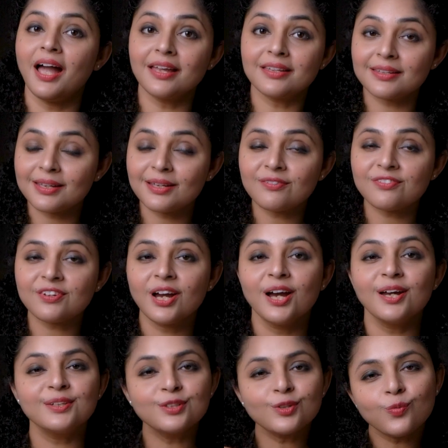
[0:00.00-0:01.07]
And if
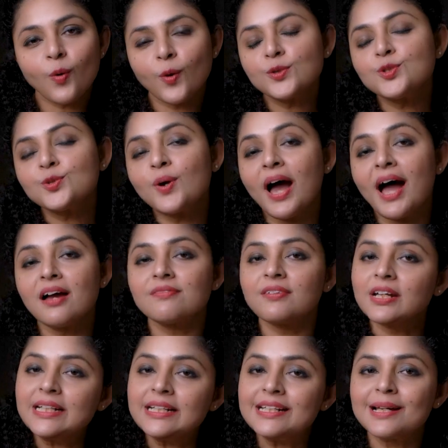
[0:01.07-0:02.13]
you want to have
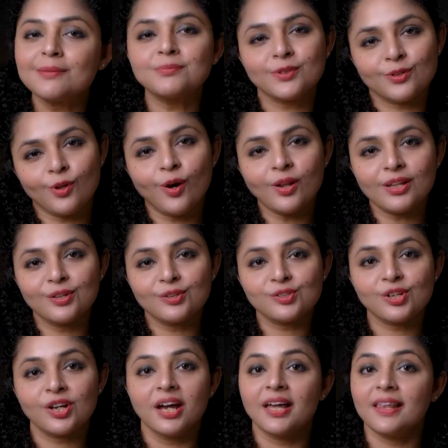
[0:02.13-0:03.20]
in-depth knowledge,
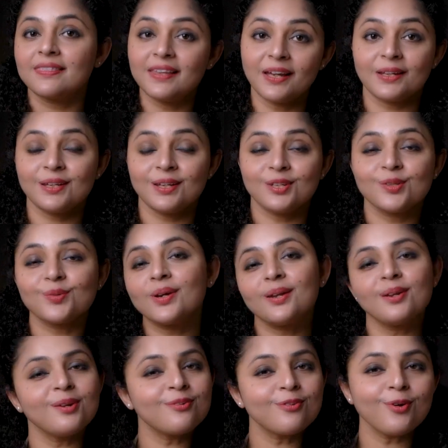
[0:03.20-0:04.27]
then you can
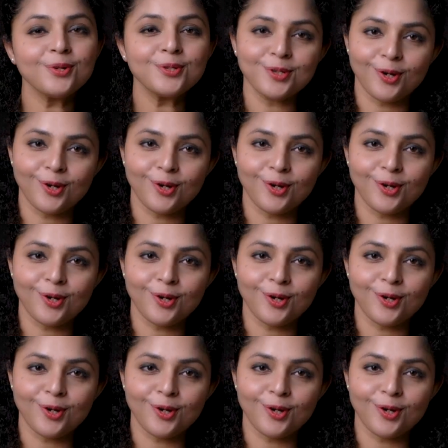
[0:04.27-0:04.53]
enroll